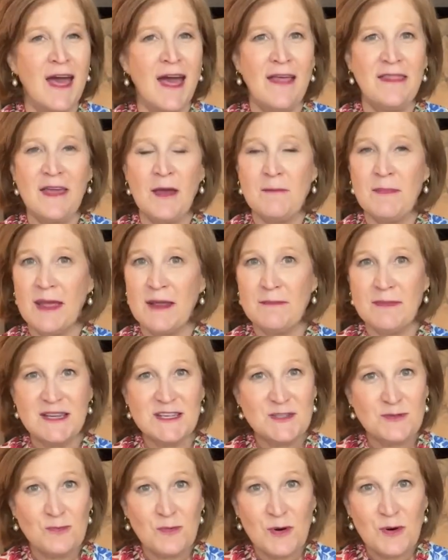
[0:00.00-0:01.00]
that make me
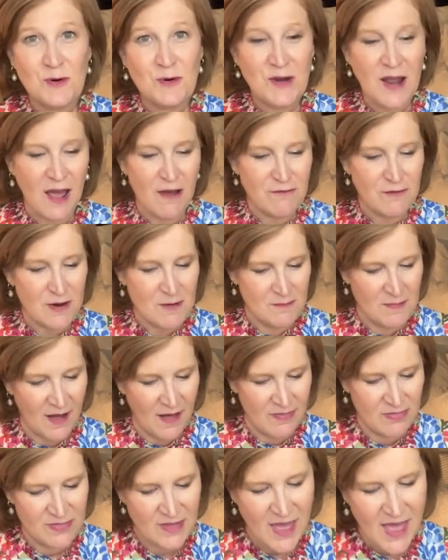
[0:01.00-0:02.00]
swoon every
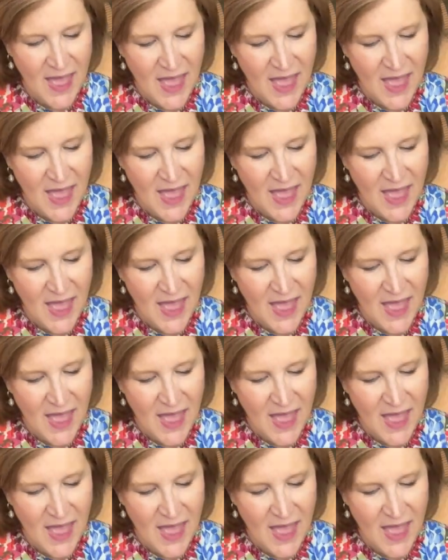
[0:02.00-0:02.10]
month,